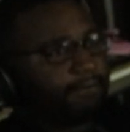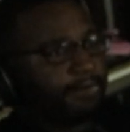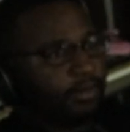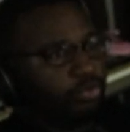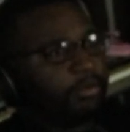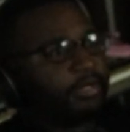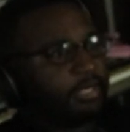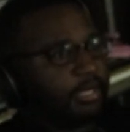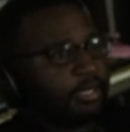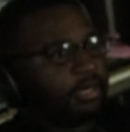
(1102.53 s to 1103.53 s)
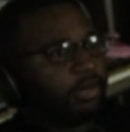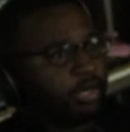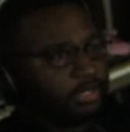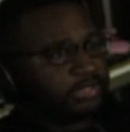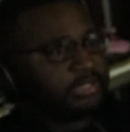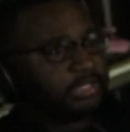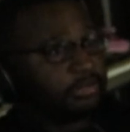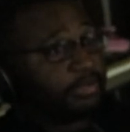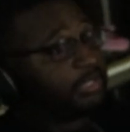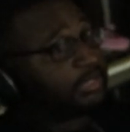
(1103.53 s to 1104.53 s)
the women are hard to
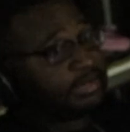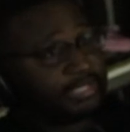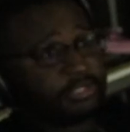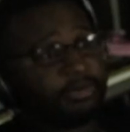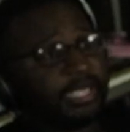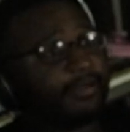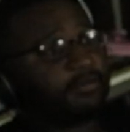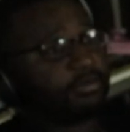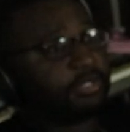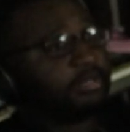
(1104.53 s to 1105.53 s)
deal with, and sometimes you may have to run,